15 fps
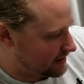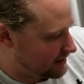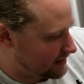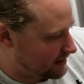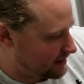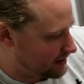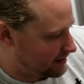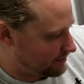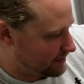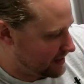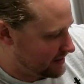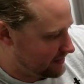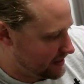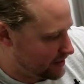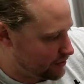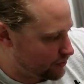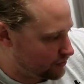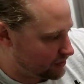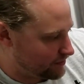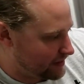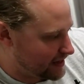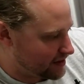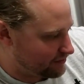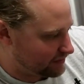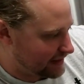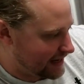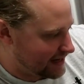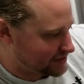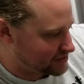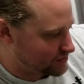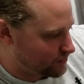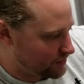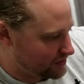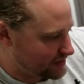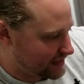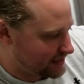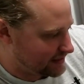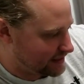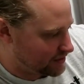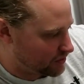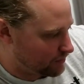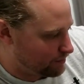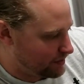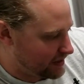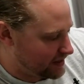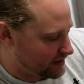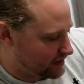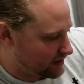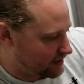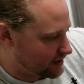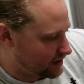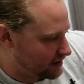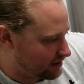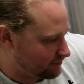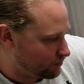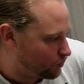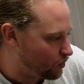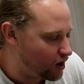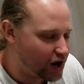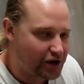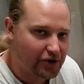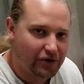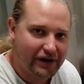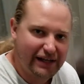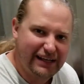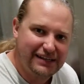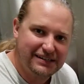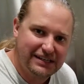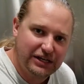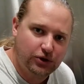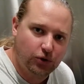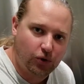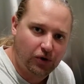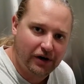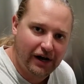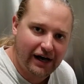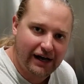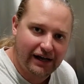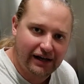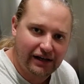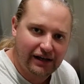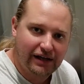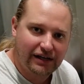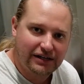and then Erlenmeyer flask with a little bit of water in it, dechlorinated